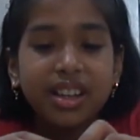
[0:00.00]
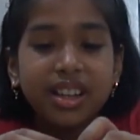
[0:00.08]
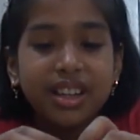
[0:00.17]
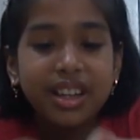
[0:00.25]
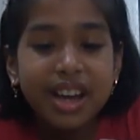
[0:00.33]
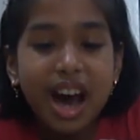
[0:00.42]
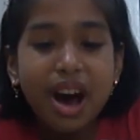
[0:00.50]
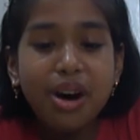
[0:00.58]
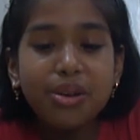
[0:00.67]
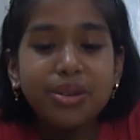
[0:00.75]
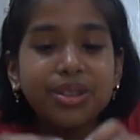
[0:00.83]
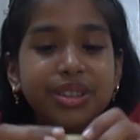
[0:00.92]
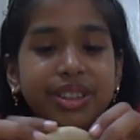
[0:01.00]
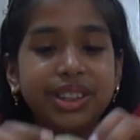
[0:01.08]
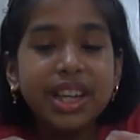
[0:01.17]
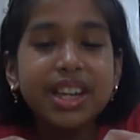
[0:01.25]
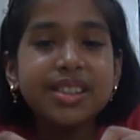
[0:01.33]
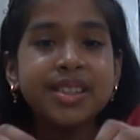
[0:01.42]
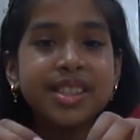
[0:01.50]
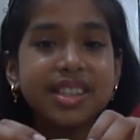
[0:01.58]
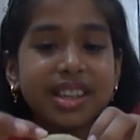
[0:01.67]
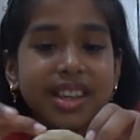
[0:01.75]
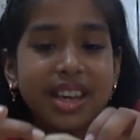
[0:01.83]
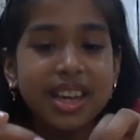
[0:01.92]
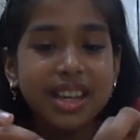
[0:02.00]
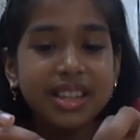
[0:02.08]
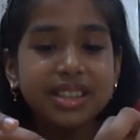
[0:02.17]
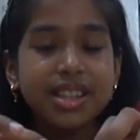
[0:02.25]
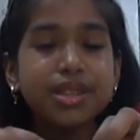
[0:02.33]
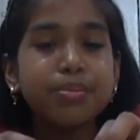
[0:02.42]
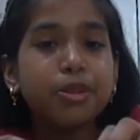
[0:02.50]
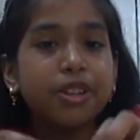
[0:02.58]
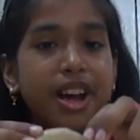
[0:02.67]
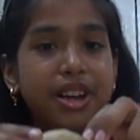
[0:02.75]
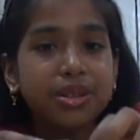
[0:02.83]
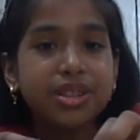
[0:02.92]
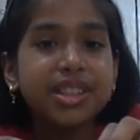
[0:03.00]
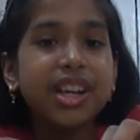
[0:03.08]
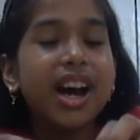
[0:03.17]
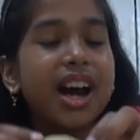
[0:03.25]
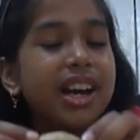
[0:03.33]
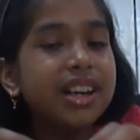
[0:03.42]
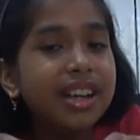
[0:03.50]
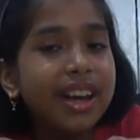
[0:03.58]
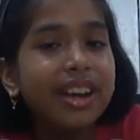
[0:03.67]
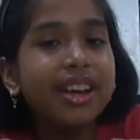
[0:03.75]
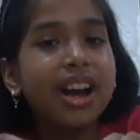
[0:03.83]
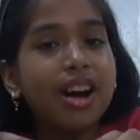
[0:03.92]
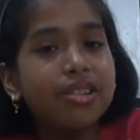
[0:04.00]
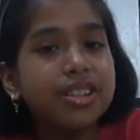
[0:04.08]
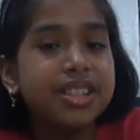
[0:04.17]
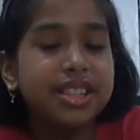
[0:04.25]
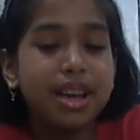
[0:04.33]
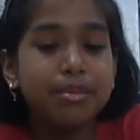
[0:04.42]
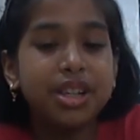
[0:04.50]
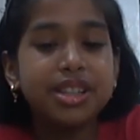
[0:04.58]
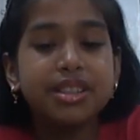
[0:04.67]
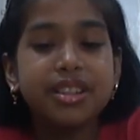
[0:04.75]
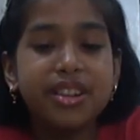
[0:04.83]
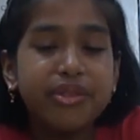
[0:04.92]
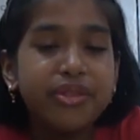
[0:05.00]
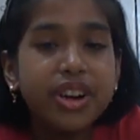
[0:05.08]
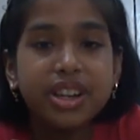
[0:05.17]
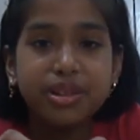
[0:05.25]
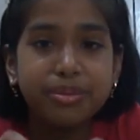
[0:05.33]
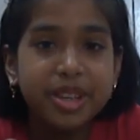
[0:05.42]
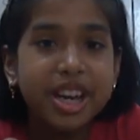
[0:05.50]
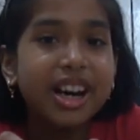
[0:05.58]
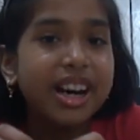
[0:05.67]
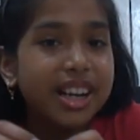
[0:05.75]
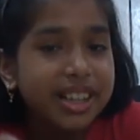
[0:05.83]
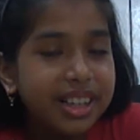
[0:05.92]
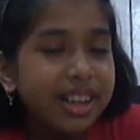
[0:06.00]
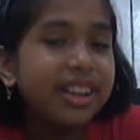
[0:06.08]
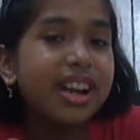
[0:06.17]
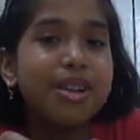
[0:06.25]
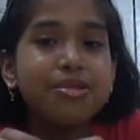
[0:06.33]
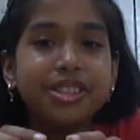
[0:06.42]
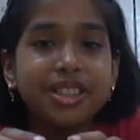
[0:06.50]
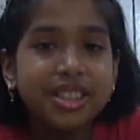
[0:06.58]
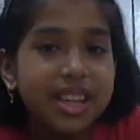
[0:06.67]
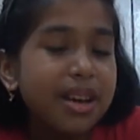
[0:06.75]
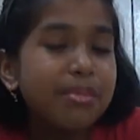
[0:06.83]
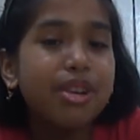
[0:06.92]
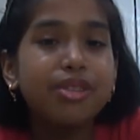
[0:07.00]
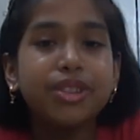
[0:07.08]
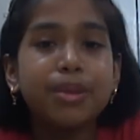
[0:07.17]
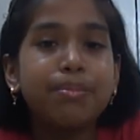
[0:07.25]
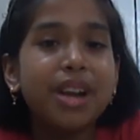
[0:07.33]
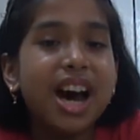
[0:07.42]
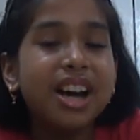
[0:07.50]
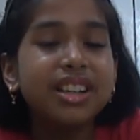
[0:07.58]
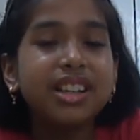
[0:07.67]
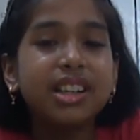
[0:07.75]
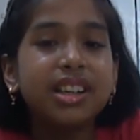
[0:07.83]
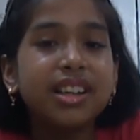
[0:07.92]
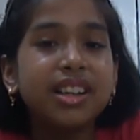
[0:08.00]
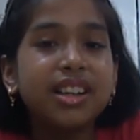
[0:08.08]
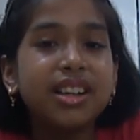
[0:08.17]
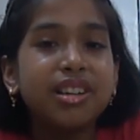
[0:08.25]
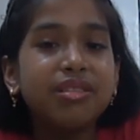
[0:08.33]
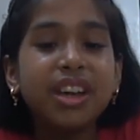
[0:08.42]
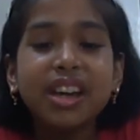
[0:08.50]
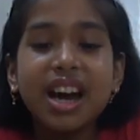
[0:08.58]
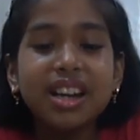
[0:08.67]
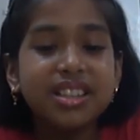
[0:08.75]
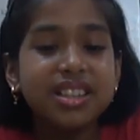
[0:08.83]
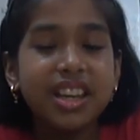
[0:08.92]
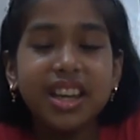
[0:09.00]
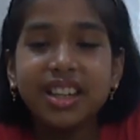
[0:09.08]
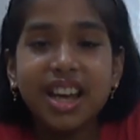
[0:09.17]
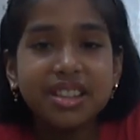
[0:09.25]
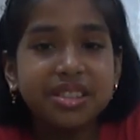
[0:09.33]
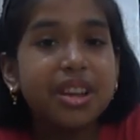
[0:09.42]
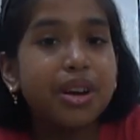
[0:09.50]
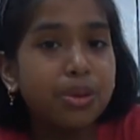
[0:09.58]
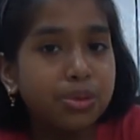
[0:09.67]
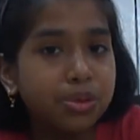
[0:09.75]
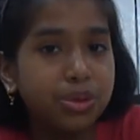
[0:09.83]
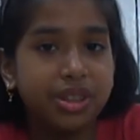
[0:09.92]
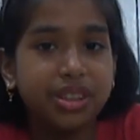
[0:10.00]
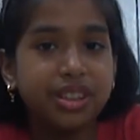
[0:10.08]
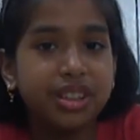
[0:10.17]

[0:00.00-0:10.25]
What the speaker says: Now this potato is the underground stem. It is referred to be an underground stem of the plant. We can't see it as the root.